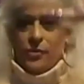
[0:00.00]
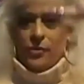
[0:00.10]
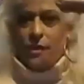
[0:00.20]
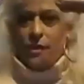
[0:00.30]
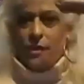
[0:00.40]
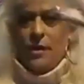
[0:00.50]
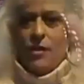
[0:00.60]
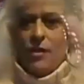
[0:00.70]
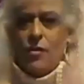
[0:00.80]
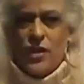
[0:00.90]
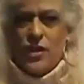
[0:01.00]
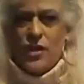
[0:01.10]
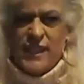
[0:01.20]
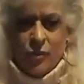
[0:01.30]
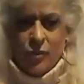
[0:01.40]
or a scene or a
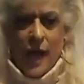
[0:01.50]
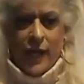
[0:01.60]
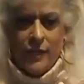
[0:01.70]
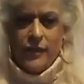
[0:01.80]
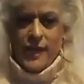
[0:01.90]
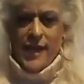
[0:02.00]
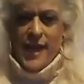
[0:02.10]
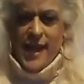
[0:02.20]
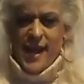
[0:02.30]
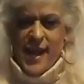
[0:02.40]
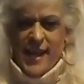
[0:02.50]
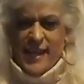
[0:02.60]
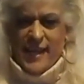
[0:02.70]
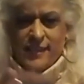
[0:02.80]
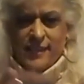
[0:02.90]
block, you add
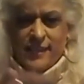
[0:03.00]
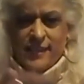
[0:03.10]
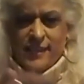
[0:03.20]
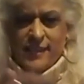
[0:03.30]
something more.